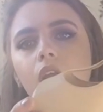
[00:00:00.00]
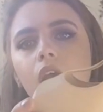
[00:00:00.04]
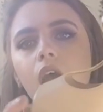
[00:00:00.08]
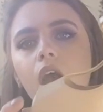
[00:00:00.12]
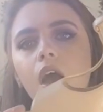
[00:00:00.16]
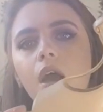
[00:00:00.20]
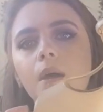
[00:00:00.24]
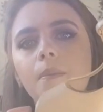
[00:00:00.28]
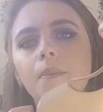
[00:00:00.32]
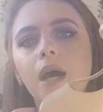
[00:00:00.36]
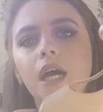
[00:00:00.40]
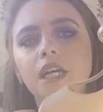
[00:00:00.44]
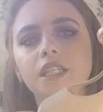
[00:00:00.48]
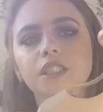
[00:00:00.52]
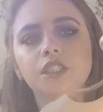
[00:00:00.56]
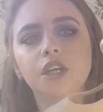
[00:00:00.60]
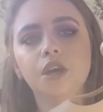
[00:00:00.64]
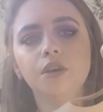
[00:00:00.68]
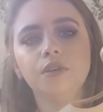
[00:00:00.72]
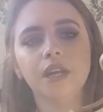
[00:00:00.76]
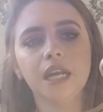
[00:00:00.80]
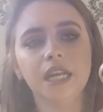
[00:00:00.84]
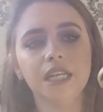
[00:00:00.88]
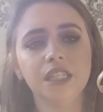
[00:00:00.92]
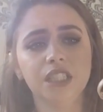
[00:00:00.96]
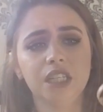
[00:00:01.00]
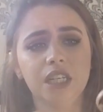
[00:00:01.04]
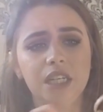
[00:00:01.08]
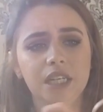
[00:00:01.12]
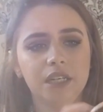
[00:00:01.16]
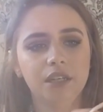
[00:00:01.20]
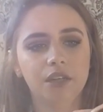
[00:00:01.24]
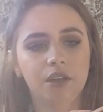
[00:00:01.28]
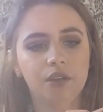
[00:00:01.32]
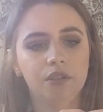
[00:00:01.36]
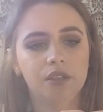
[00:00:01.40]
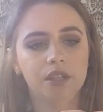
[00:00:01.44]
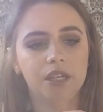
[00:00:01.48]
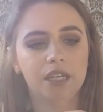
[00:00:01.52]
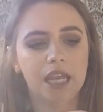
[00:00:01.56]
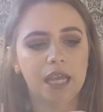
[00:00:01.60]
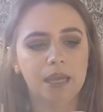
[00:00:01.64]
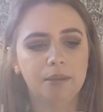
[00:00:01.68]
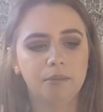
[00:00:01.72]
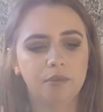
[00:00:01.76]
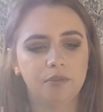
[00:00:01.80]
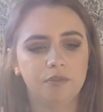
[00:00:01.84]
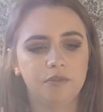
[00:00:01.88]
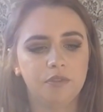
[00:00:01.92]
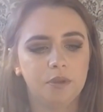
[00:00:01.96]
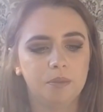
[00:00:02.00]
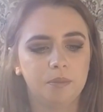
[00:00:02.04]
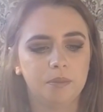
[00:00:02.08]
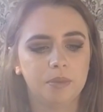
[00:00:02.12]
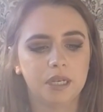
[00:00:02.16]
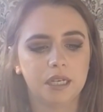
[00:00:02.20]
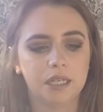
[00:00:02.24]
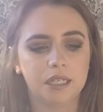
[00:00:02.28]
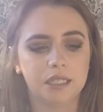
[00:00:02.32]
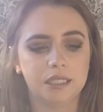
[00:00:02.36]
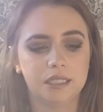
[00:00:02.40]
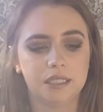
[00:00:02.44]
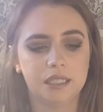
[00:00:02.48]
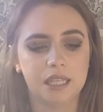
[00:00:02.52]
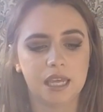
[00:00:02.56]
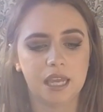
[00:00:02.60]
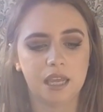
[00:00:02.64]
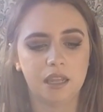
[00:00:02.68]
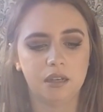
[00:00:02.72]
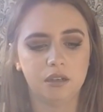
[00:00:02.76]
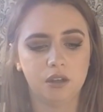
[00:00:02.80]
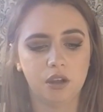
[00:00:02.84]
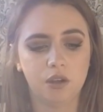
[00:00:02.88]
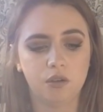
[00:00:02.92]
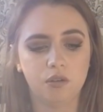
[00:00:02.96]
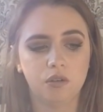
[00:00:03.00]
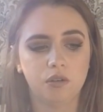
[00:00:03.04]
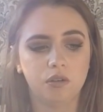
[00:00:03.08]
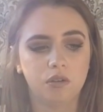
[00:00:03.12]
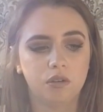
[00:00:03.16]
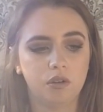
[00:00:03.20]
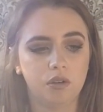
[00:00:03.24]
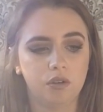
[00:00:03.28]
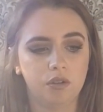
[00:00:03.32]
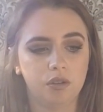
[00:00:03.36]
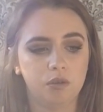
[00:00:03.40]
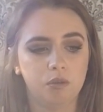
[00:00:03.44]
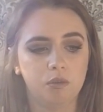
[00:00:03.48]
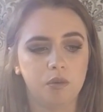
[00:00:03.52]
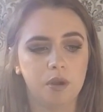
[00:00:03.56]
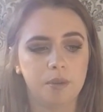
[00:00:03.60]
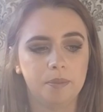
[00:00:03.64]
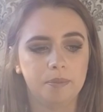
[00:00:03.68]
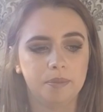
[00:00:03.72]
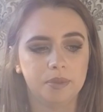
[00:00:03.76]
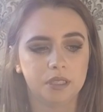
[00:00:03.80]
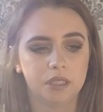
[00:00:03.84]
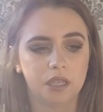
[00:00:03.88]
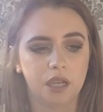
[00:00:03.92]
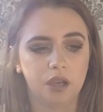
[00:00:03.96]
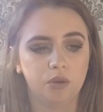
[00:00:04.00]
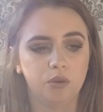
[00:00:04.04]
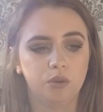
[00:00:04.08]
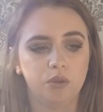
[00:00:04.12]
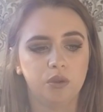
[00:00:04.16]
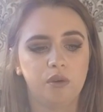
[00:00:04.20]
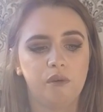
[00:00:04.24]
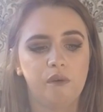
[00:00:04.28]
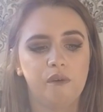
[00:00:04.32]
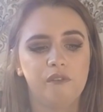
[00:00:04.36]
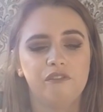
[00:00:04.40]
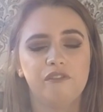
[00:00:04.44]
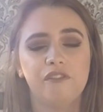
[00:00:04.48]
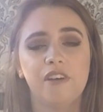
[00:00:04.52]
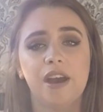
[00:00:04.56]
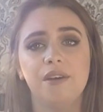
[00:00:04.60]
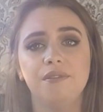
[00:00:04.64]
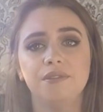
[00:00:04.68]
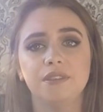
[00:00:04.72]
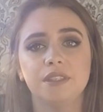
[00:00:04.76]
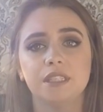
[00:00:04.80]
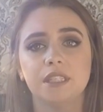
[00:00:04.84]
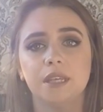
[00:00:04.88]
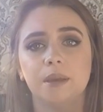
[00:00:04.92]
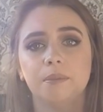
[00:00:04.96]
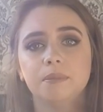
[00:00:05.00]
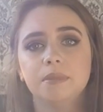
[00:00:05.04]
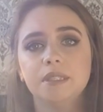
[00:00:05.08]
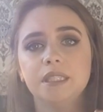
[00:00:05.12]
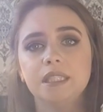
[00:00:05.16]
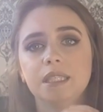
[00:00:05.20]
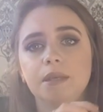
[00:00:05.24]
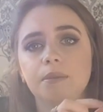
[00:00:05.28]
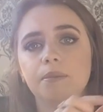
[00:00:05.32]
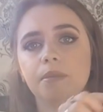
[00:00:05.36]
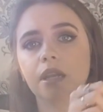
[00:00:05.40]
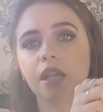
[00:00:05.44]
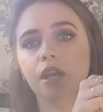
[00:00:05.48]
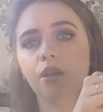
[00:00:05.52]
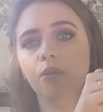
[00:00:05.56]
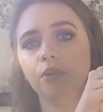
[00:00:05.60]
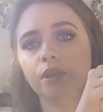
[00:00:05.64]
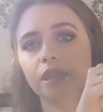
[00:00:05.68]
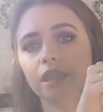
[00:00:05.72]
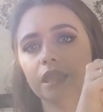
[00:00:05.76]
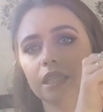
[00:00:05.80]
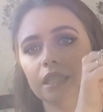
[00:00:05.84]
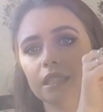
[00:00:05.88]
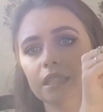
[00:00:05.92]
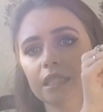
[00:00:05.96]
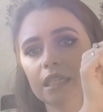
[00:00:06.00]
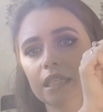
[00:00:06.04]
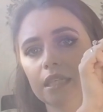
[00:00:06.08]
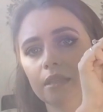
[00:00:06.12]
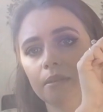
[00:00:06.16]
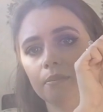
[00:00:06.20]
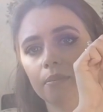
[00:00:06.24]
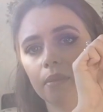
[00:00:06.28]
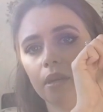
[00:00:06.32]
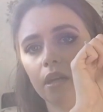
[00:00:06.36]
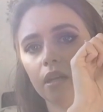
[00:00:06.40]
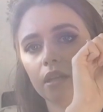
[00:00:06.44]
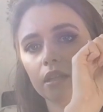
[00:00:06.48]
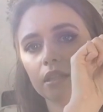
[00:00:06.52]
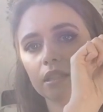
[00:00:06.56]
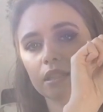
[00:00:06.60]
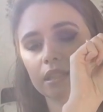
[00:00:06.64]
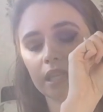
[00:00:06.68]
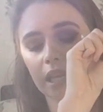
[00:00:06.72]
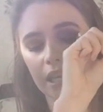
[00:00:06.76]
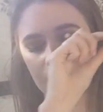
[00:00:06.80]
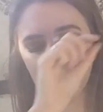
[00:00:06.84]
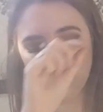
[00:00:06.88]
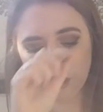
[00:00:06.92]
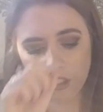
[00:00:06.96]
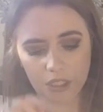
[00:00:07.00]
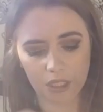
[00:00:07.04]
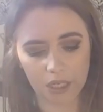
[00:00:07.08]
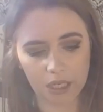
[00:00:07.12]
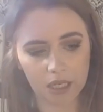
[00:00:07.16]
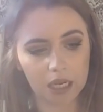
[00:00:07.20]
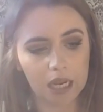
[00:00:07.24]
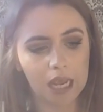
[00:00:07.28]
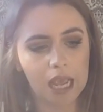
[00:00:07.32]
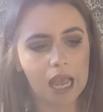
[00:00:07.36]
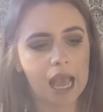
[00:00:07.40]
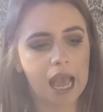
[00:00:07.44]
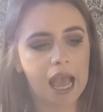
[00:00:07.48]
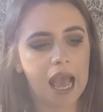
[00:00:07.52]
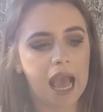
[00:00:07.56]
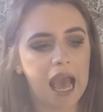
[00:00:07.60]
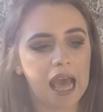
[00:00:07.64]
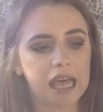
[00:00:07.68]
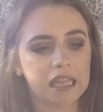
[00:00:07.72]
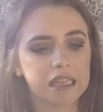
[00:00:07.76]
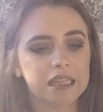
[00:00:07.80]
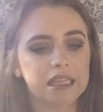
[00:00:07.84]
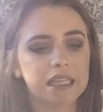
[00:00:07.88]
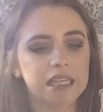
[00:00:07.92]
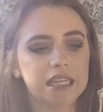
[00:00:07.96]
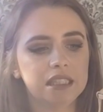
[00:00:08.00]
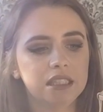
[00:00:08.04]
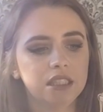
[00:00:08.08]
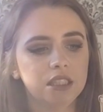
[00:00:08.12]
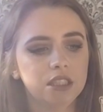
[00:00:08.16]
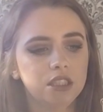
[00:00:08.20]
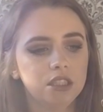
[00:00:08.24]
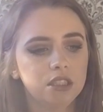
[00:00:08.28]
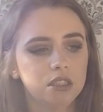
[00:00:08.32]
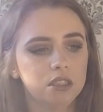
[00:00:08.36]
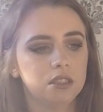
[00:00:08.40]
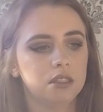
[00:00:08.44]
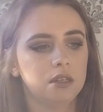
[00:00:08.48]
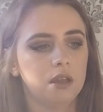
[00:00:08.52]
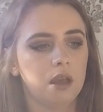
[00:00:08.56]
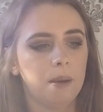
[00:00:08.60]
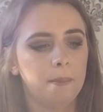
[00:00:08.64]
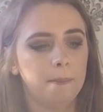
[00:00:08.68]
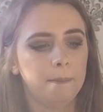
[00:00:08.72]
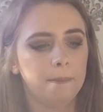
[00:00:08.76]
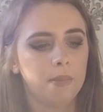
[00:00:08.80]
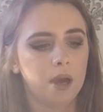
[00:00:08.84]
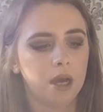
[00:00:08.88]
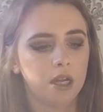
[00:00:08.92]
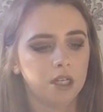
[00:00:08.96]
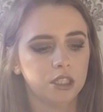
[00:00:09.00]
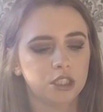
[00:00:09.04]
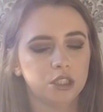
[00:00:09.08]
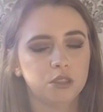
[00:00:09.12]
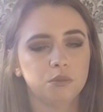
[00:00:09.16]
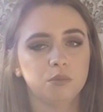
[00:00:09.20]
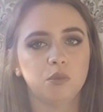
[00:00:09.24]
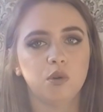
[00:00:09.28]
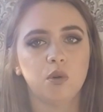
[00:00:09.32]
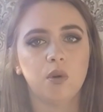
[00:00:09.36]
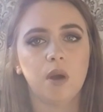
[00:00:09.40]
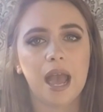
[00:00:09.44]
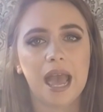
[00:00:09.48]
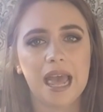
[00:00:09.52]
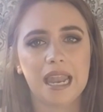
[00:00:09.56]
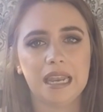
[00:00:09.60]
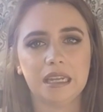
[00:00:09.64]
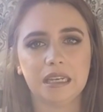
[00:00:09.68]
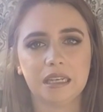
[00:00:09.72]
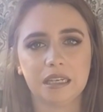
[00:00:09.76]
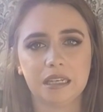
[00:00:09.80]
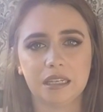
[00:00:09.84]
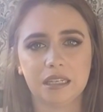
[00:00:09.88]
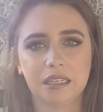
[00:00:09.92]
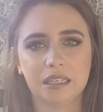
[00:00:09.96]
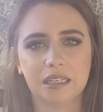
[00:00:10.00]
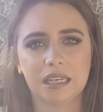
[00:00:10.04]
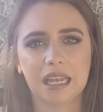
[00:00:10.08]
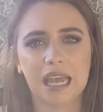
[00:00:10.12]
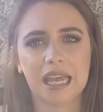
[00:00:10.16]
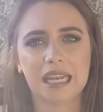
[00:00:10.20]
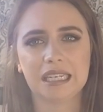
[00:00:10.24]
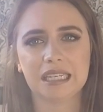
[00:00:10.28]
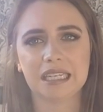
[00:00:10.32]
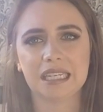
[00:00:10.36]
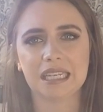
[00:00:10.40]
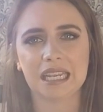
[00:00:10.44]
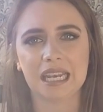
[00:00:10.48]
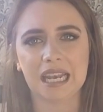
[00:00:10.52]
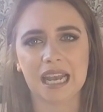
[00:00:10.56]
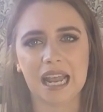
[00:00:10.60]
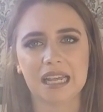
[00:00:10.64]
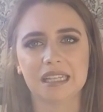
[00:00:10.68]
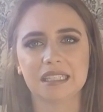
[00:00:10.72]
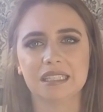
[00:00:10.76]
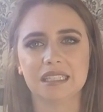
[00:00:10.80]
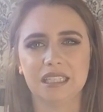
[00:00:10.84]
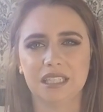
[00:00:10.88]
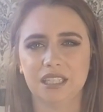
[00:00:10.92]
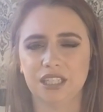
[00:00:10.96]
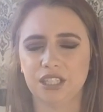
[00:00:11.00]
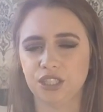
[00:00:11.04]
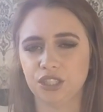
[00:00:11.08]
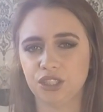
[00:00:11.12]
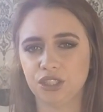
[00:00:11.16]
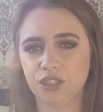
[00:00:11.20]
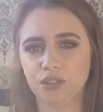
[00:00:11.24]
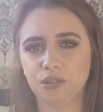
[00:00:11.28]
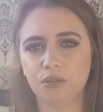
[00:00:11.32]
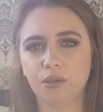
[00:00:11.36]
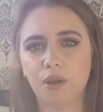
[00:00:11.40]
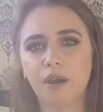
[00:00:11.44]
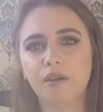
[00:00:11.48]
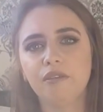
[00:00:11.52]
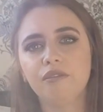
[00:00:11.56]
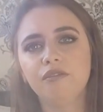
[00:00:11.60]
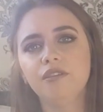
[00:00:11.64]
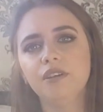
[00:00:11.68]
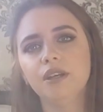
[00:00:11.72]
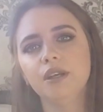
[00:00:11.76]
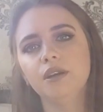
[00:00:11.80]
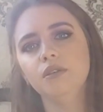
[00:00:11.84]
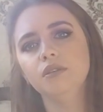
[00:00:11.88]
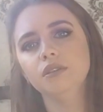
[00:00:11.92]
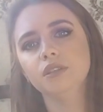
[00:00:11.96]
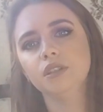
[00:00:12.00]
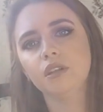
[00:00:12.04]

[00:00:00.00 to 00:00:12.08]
I don't actually know the name of them because they're no longer on the website, although I've found some similar with the T-bar section. And these are just a much more elegant and classic shoe, I feel.